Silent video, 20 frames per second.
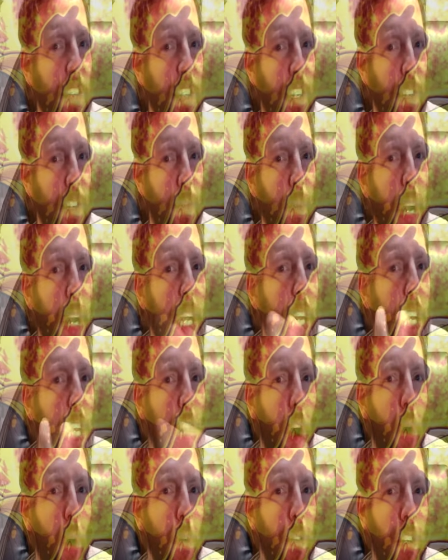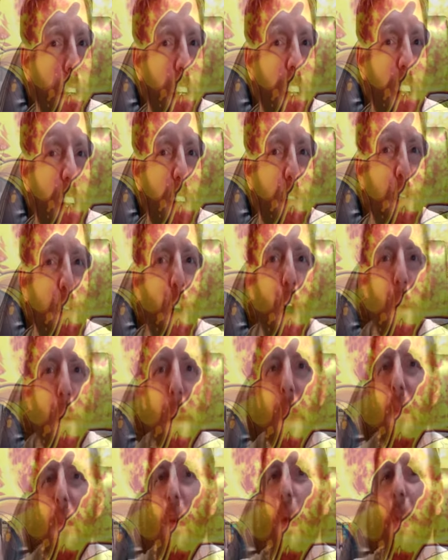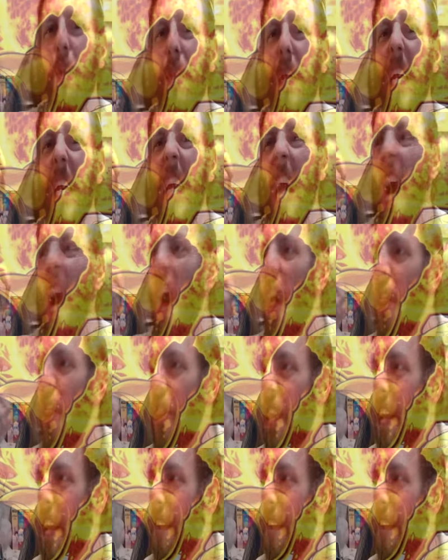this, when he goes into this form, it will be the